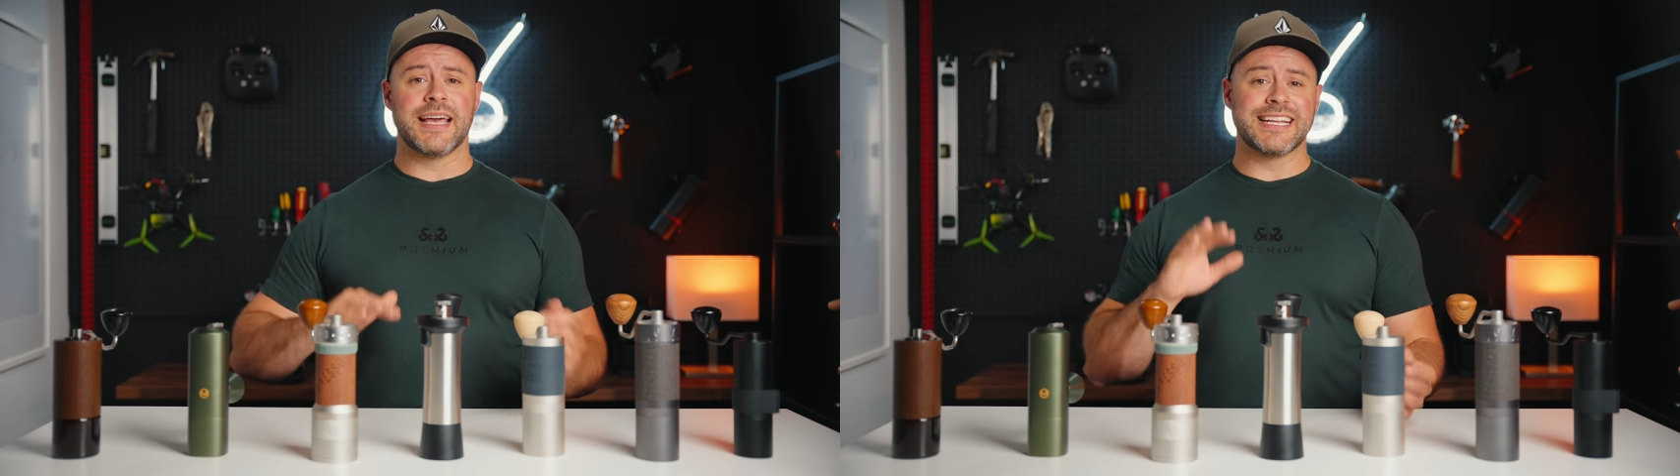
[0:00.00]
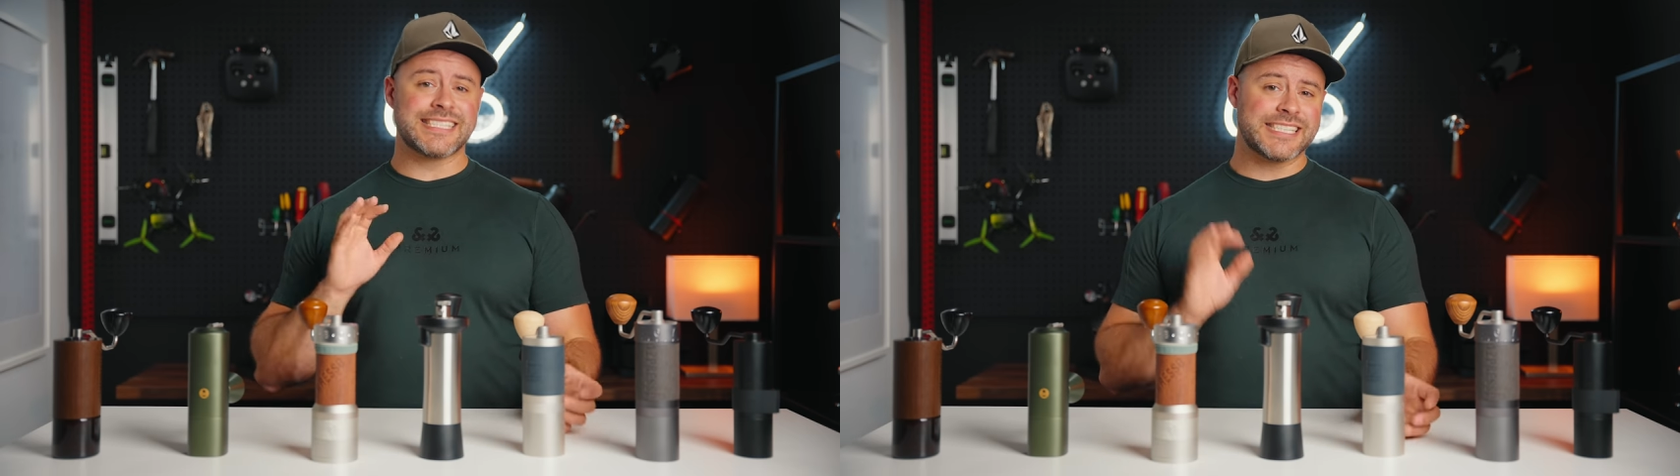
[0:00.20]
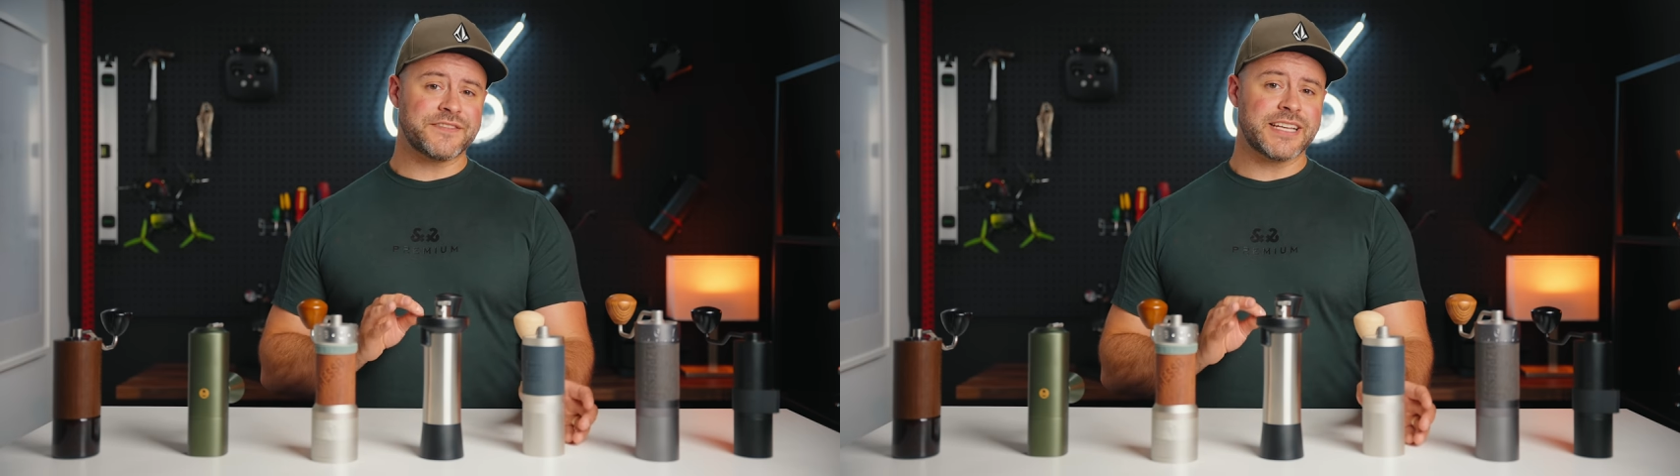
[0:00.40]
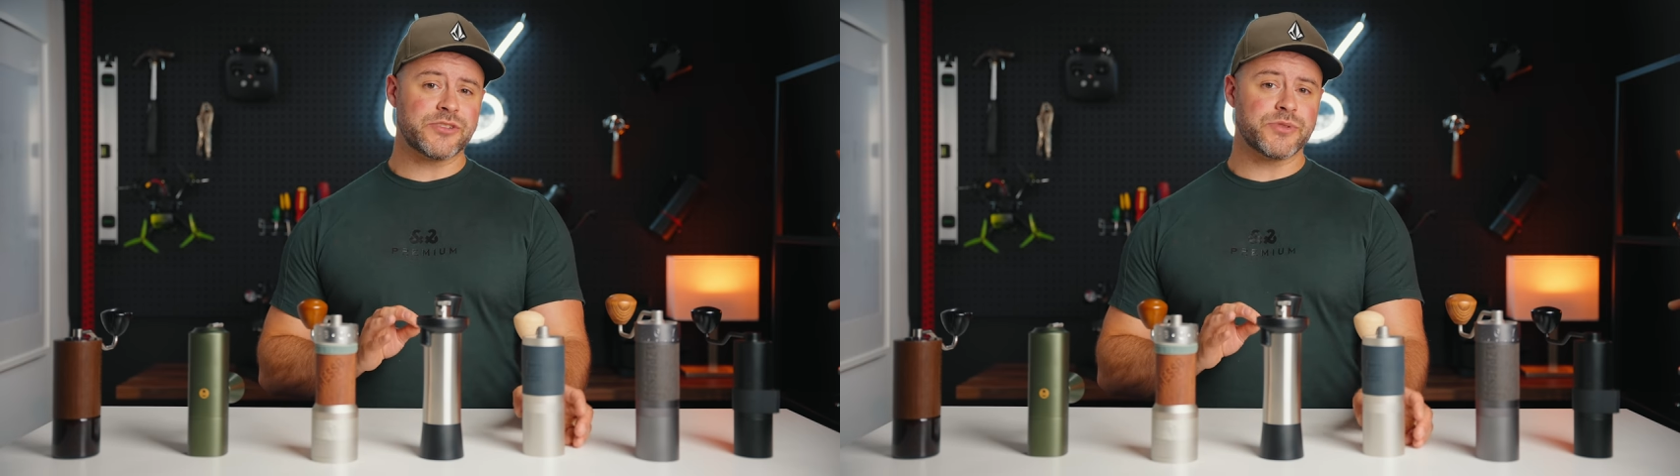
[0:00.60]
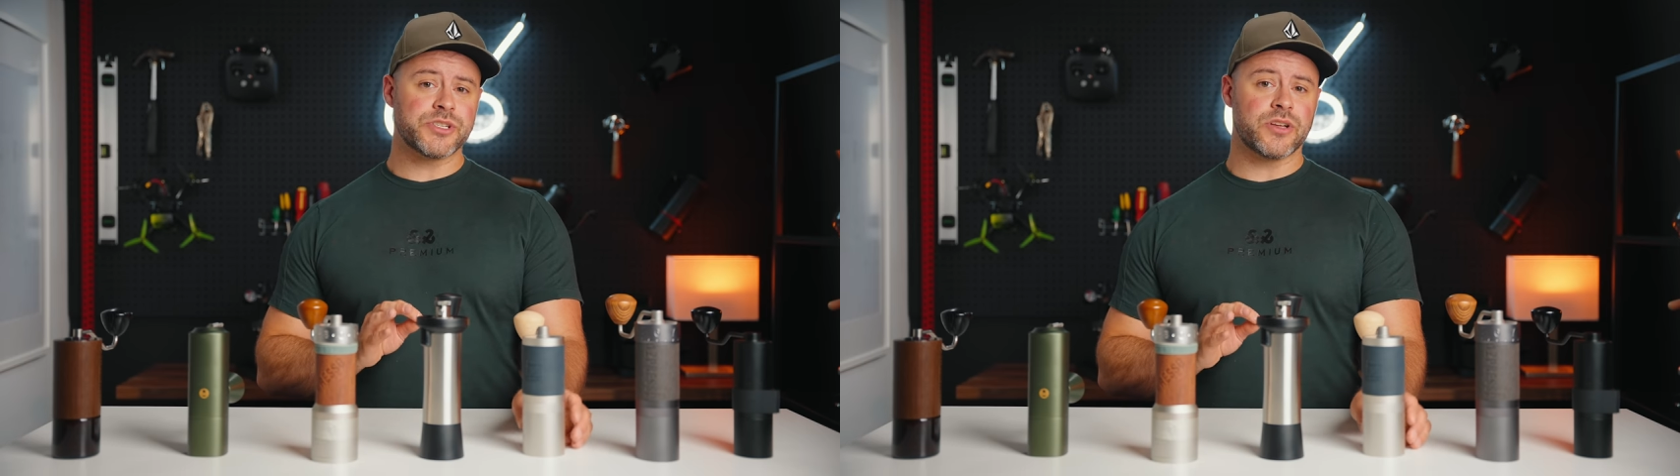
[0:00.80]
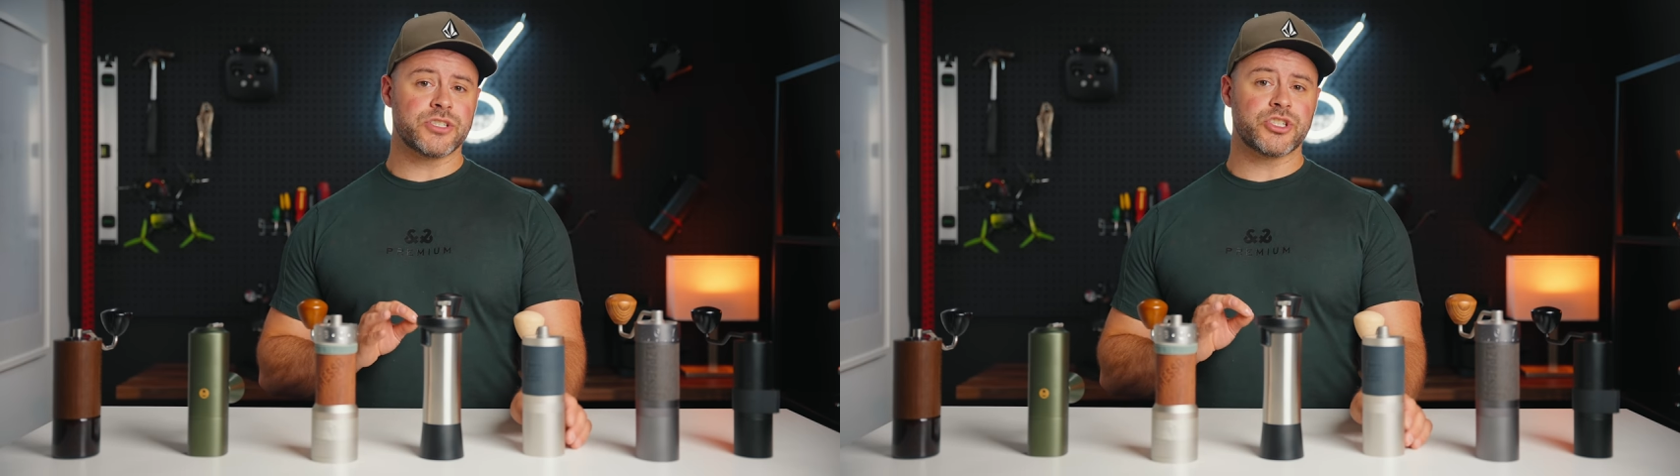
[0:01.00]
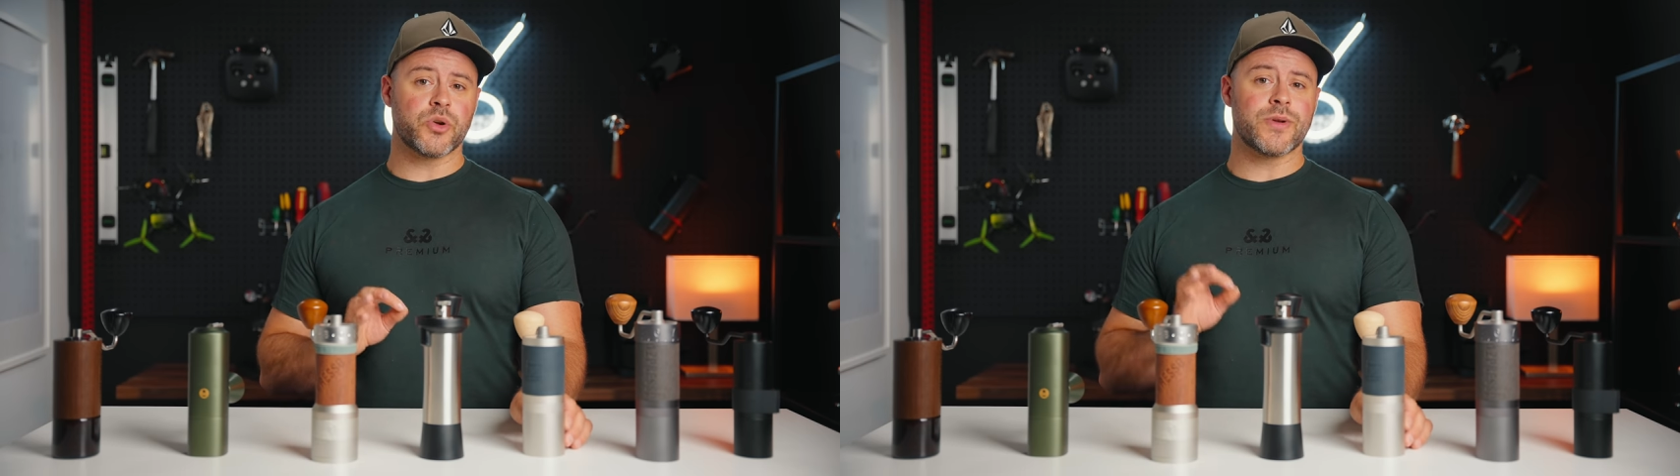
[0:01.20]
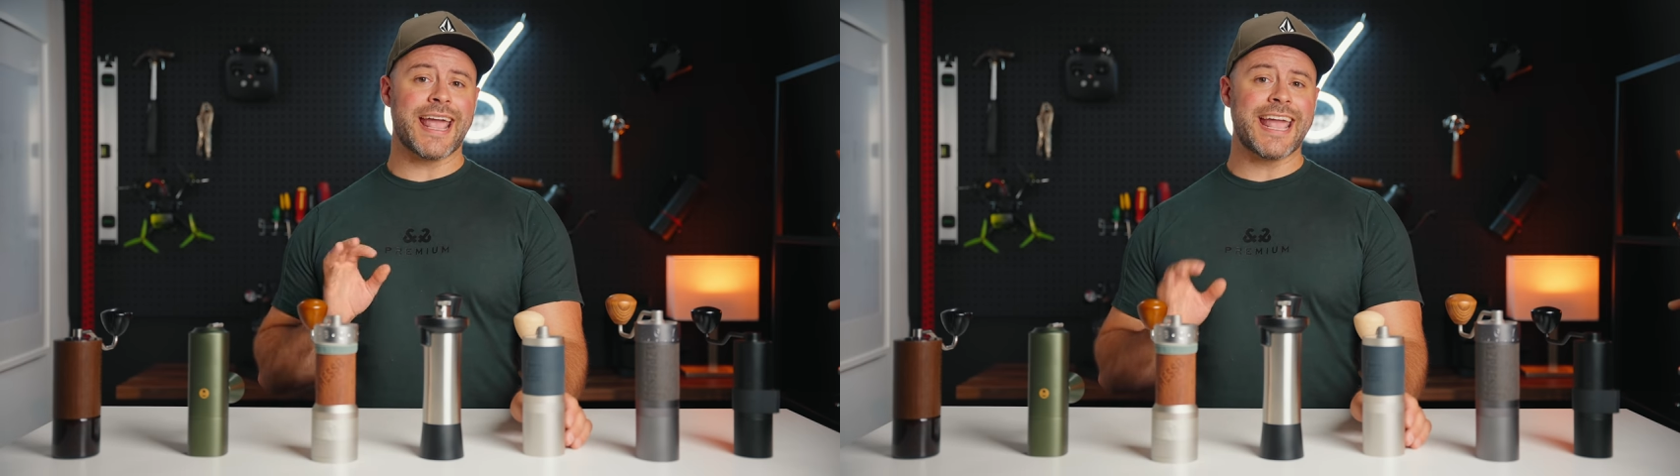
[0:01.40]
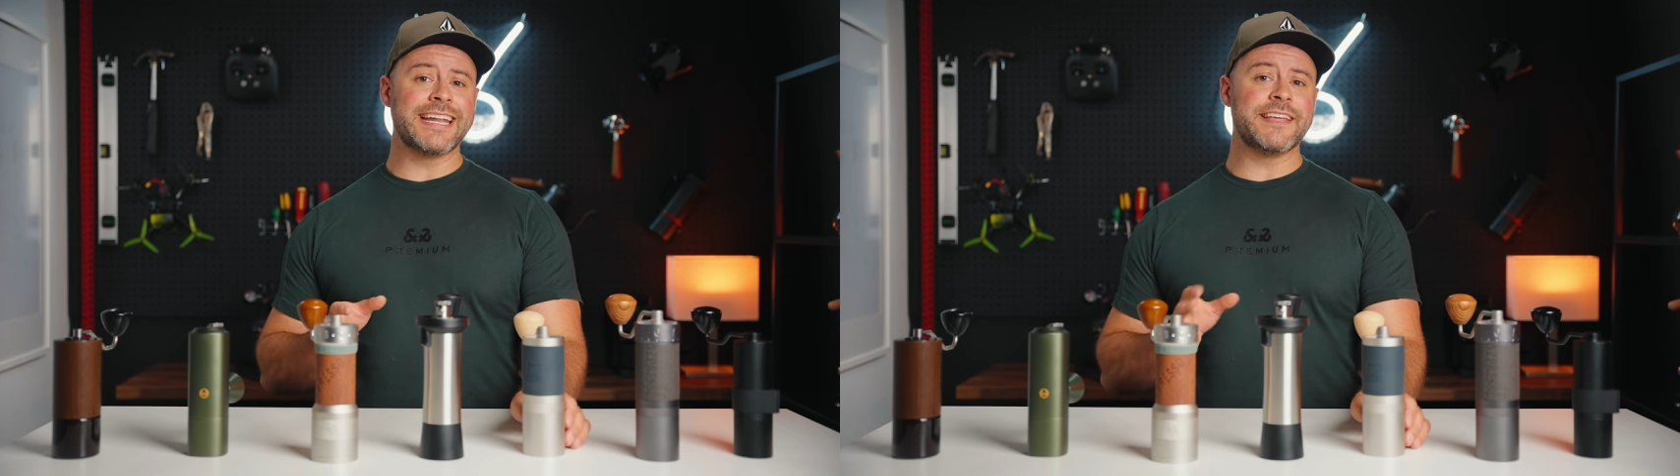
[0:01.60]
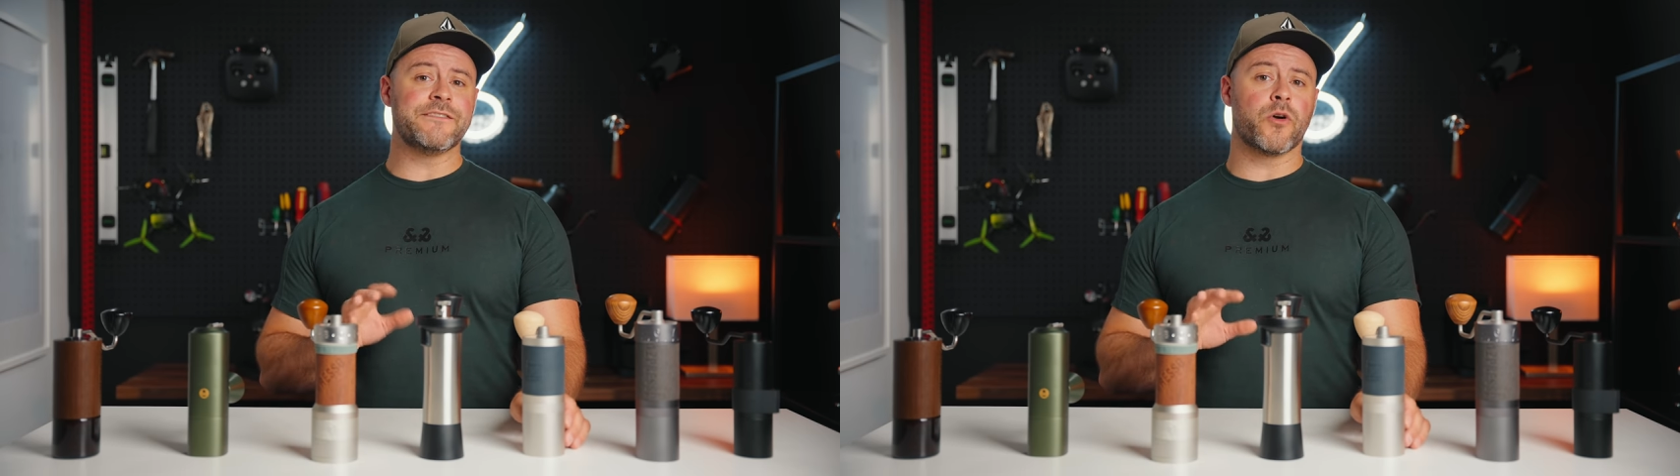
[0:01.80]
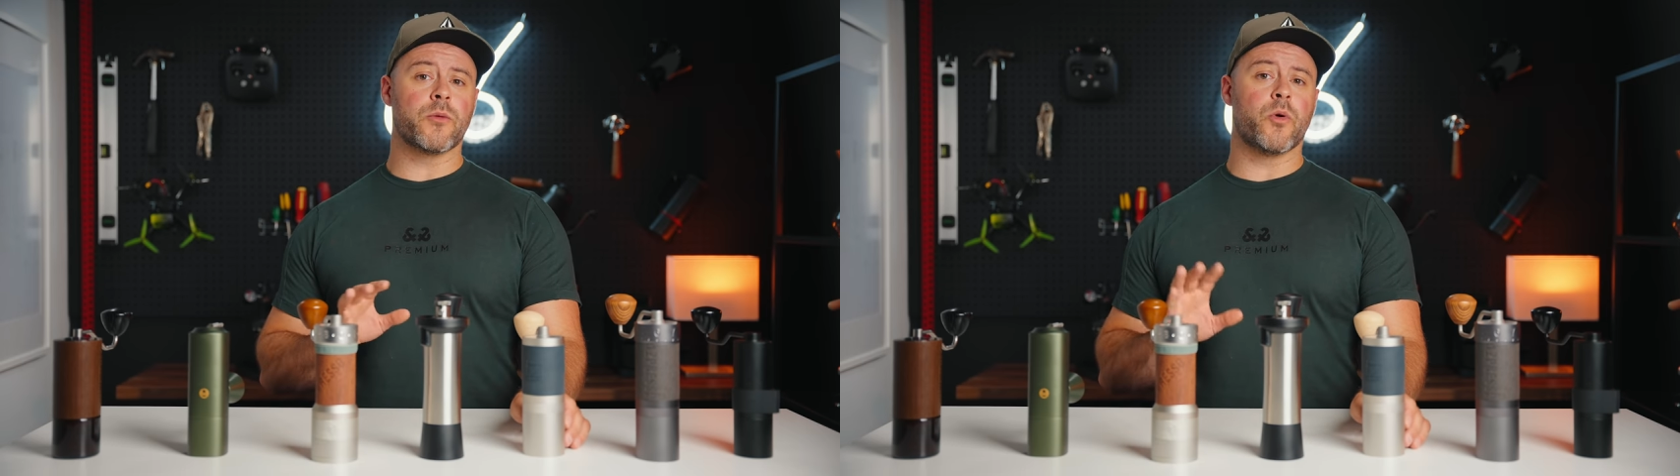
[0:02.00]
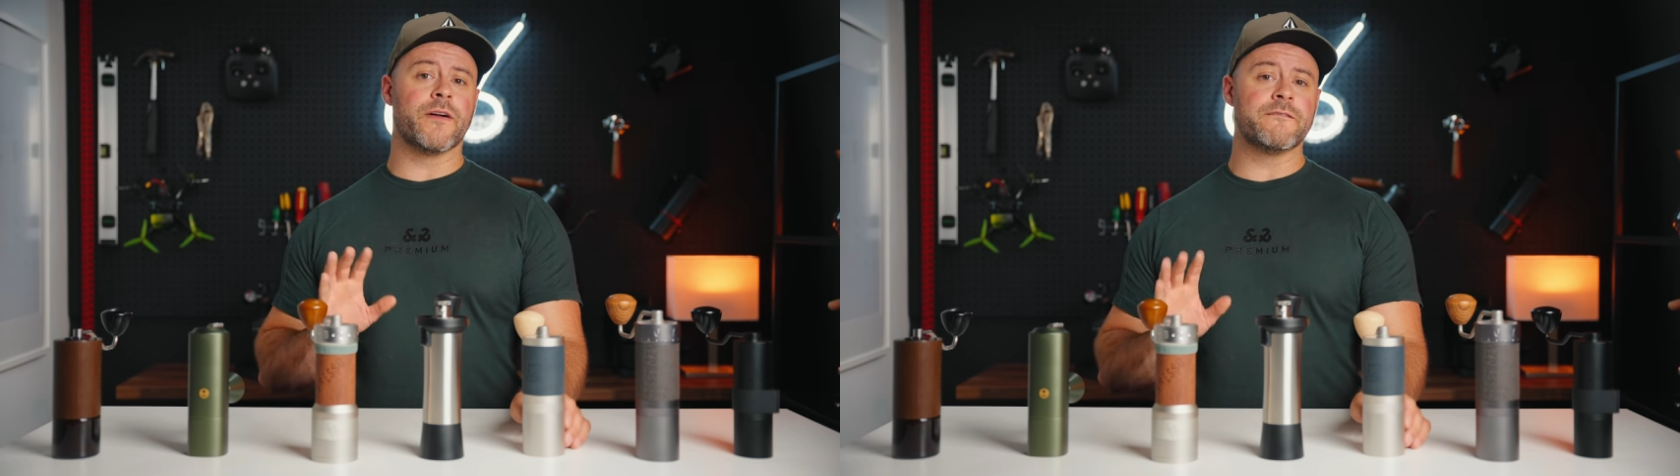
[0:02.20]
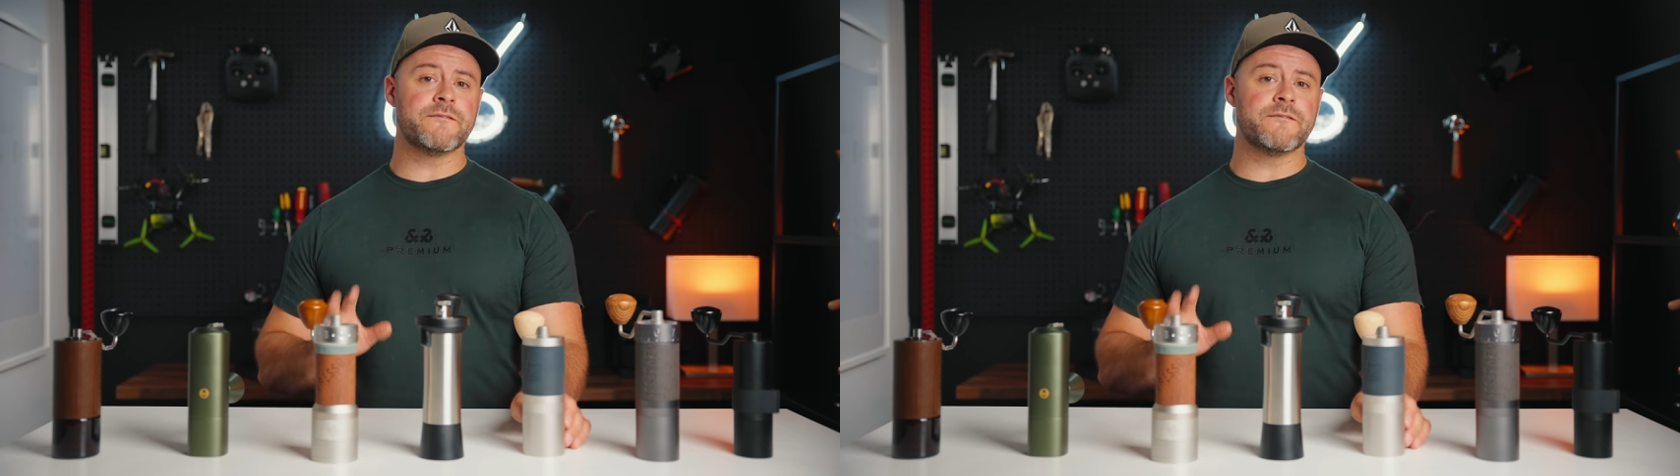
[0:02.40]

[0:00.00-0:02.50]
Its sift test results showed eighty-four point